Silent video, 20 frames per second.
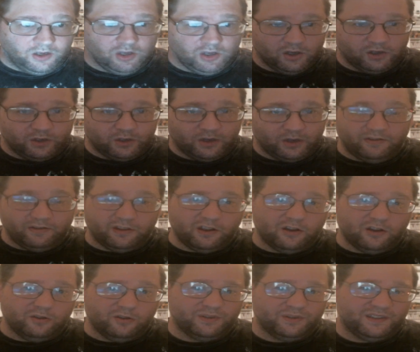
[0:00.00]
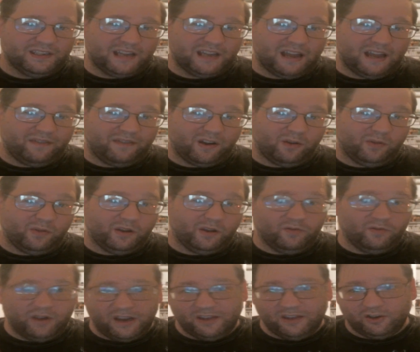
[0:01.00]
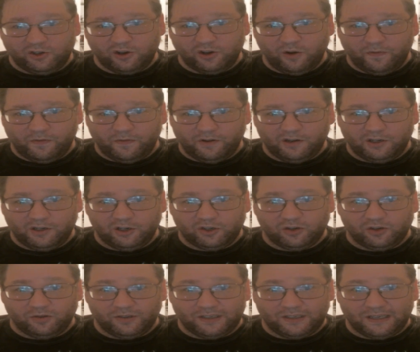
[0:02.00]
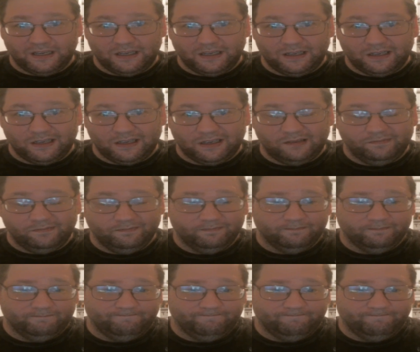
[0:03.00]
So even though Sci-Fi only ran the show for an additional season,